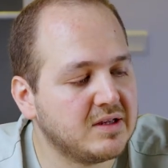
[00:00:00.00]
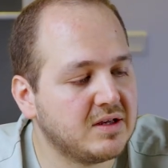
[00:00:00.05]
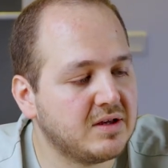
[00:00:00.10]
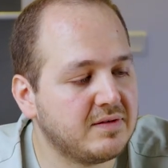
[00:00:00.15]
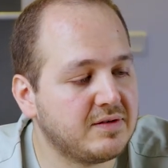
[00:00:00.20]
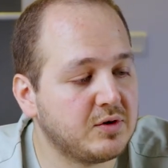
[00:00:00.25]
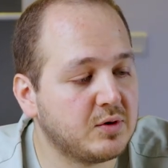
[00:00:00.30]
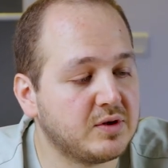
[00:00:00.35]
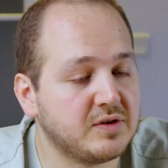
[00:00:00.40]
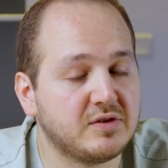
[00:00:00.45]

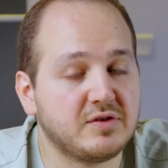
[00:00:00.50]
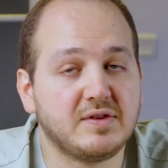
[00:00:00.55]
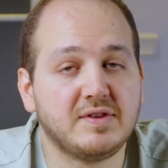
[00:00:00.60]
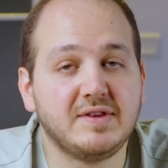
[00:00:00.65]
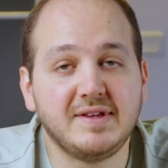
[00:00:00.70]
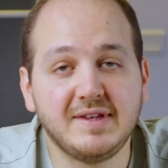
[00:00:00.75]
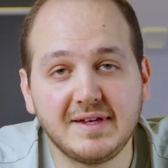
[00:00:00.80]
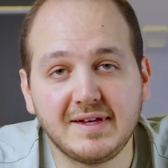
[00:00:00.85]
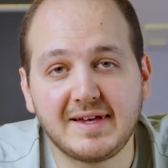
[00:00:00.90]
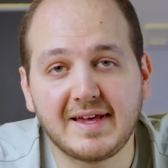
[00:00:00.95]
if you want
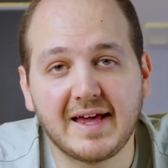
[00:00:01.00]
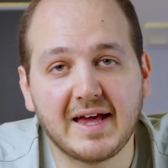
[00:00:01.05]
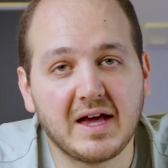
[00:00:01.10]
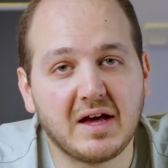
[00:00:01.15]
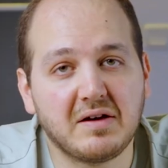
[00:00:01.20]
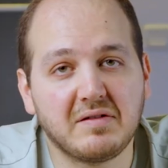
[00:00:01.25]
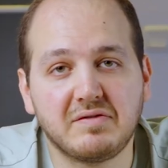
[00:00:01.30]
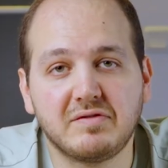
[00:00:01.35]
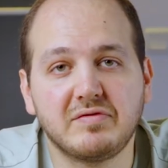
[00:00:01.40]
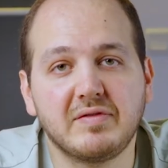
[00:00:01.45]

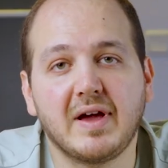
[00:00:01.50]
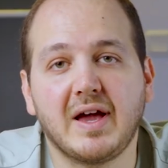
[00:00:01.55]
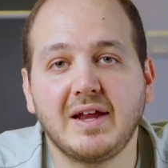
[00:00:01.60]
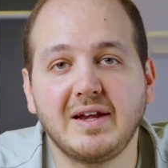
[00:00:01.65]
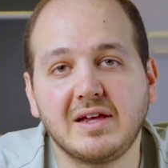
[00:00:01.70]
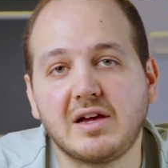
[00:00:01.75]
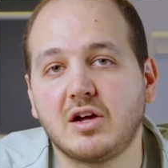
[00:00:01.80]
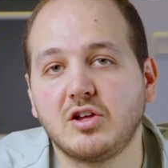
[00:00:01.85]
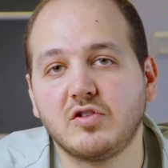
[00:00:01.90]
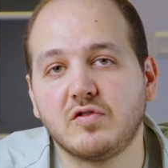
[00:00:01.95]
decaf, any
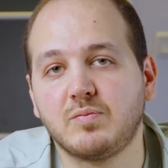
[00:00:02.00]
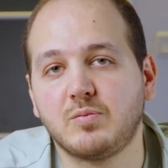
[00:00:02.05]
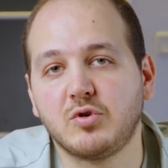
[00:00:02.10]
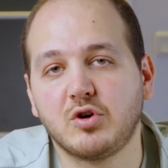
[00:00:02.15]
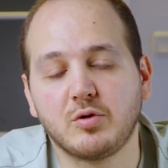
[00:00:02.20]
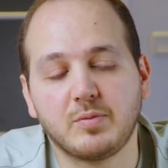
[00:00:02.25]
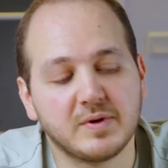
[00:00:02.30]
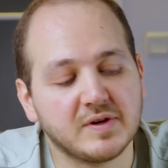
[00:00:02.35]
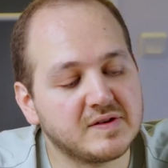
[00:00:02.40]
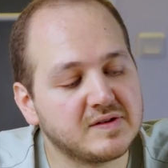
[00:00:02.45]
kind of
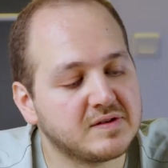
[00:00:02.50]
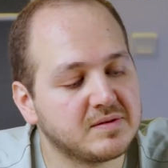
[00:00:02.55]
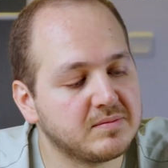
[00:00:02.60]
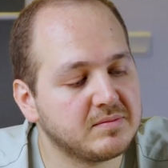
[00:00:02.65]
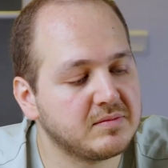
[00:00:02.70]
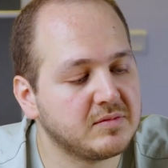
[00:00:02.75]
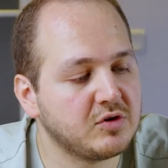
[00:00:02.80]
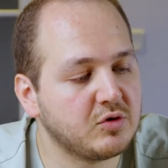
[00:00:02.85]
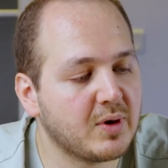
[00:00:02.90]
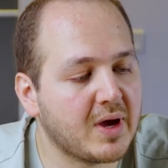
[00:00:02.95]
purpose,
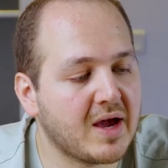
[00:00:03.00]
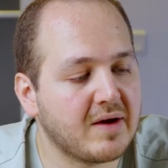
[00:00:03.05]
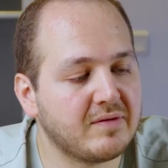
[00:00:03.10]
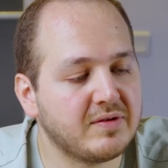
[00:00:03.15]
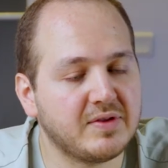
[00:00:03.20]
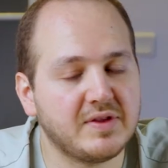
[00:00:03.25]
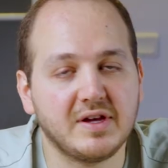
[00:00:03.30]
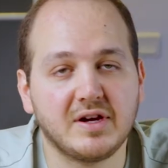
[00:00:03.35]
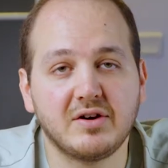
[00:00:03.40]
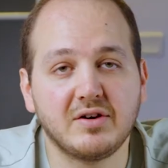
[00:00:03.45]
you have
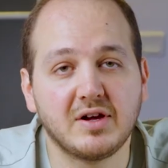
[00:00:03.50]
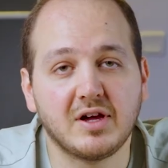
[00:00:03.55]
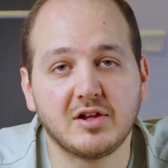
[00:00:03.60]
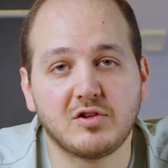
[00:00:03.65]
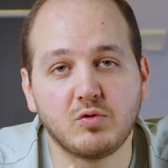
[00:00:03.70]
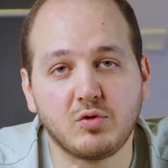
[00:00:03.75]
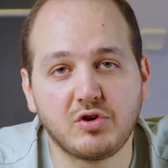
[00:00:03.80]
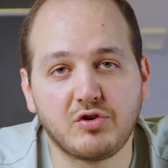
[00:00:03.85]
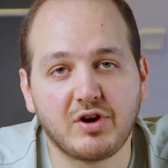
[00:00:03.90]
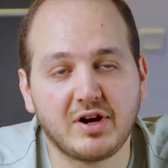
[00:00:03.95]
it there. It
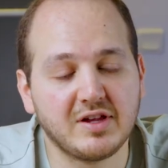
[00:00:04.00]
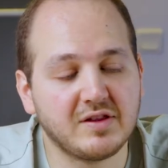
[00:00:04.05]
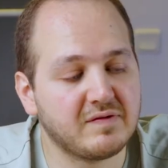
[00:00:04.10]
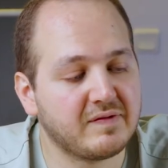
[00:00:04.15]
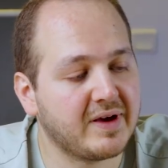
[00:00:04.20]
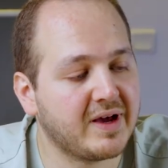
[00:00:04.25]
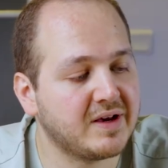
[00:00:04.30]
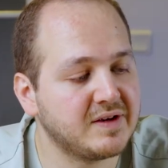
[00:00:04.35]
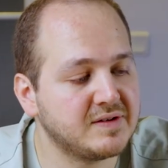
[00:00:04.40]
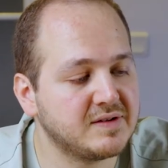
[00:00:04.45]
will grind
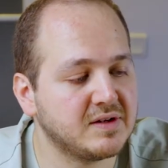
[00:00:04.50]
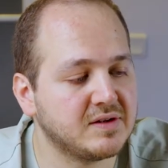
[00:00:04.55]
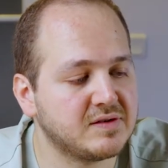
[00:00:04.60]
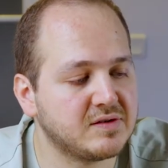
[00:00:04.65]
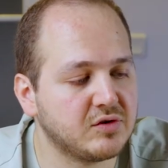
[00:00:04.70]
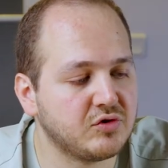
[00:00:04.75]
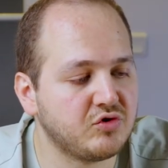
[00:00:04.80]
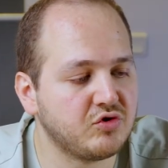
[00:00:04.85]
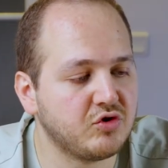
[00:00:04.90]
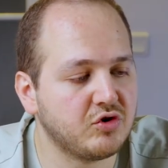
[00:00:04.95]
fast, it's
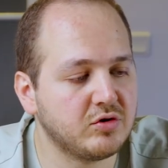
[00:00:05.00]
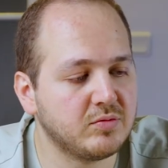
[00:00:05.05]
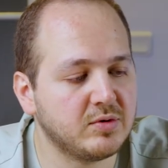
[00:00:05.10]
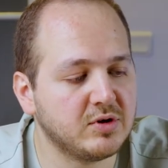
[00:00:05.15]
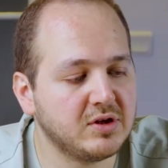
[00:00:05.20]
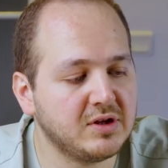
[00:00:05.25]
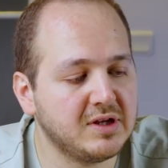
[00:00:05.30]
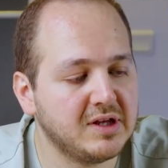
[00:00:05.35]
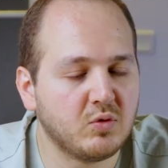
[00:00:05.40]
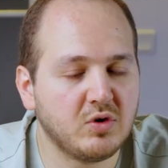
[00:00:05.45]

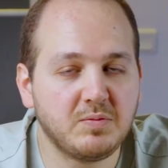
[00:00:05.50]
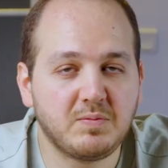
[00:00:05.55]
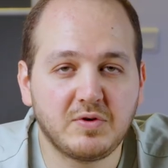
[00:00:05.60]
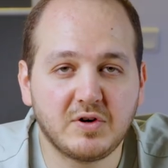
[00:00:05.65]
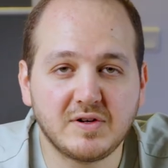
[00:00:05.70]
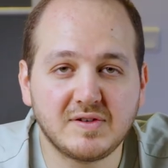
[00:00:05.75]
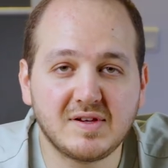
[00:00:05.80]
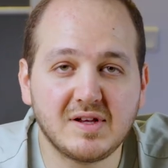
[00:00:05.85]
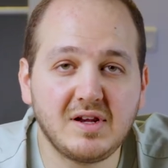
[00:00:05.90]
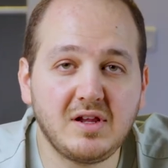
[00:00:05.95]
durable. We
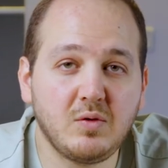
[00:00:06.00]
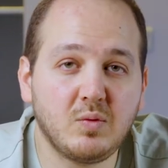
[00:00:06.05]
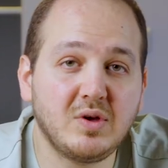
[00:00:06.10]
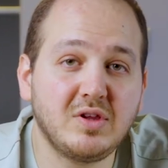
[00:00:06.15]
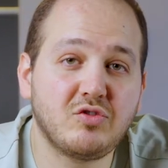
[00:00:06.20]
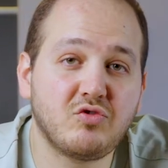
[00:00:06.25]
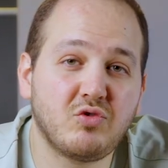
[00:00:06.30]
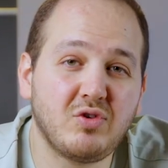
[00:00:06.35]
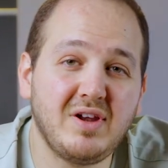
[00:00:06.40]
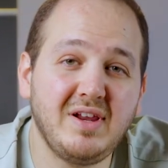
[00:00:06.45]
personally
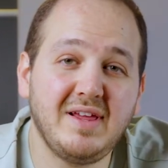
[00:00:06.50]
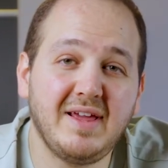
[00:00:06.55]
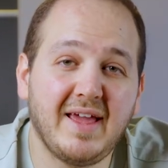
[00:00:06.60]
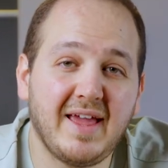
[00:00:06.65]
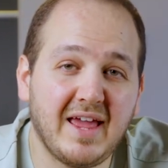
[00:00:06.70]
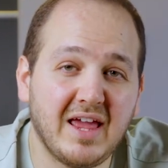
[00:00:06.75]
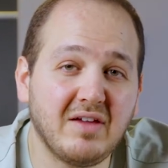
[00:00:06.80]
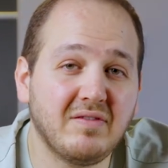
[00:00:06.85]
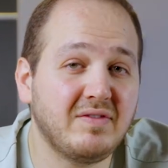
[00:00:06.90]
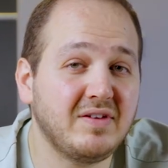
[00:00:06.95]
went really
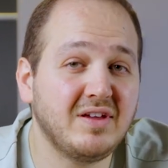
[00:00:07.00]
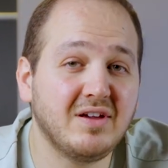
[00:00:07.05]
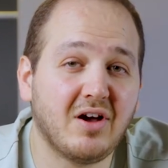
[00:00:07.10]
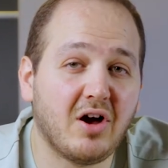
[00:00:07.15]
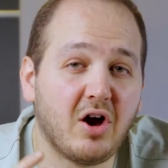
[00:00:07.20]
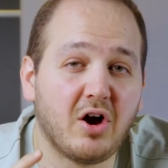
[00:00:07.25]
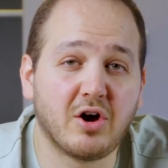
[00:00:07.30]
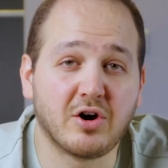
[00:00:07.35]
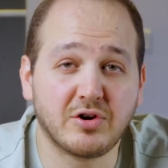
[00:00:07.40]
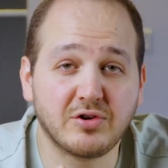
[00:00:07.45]
heavy,
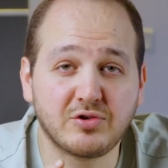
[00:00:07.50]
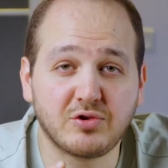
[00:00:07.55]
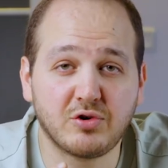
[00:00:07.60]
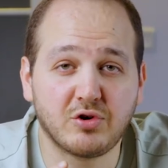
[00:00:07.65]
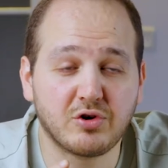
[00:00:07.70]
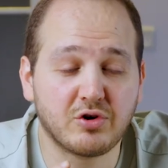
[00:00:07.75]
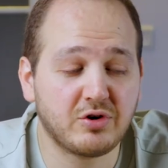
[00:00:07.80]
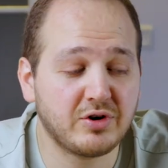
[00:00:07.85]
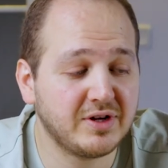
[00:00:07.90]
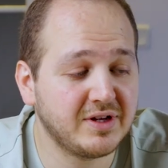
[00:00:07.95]

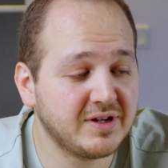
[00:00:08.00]
hardcore on